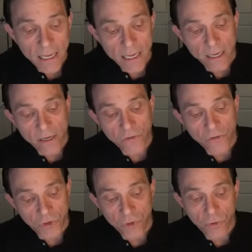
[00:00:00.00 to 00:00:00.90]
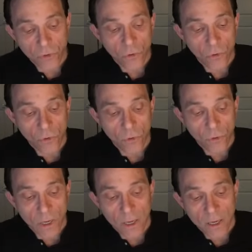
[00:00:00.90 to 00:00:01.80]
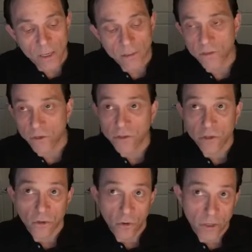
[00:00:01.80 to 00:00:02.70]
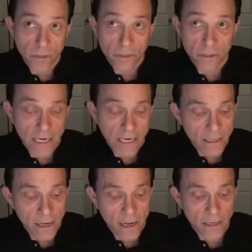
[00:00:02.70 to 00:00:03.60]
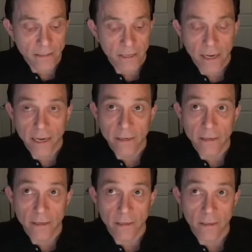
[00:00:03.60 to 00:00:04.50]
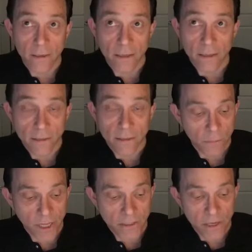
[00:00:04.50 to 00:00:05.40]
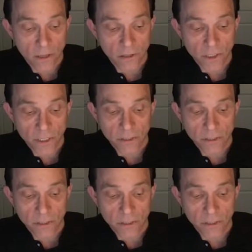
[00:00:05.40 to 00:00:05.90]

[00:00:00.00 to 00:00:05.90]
into surgical courses in endodontics and in implantology.